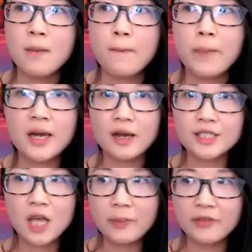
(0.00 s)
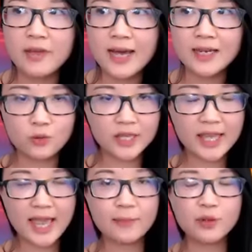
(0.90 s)
But on top of that, it
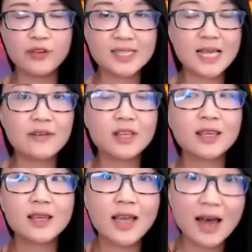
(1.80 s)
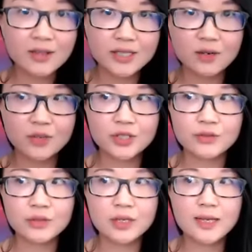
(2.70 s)
really amplifies everything else that we're doing.